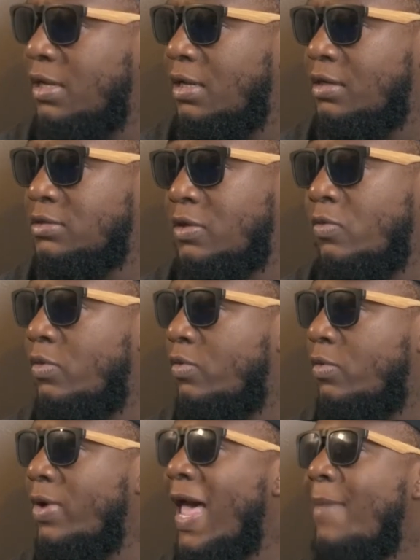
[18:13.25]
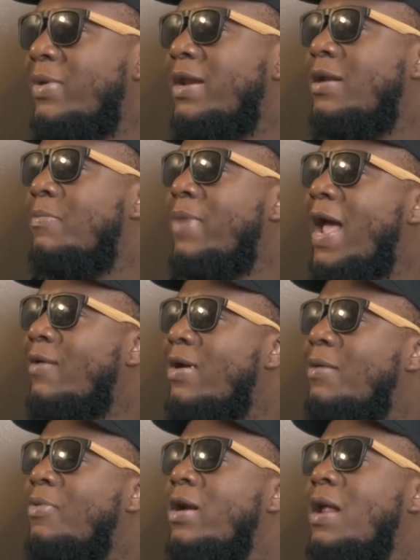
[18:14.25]
So what happened in the
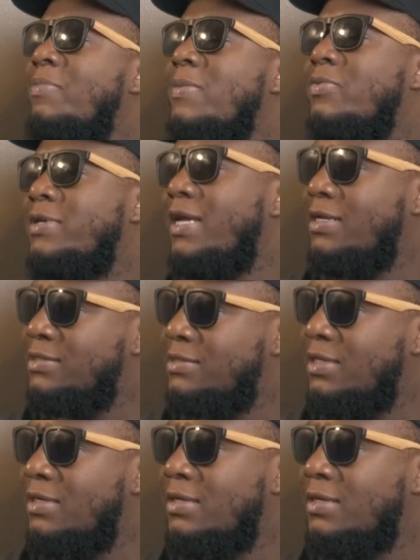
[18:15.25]
background, the part that people didn't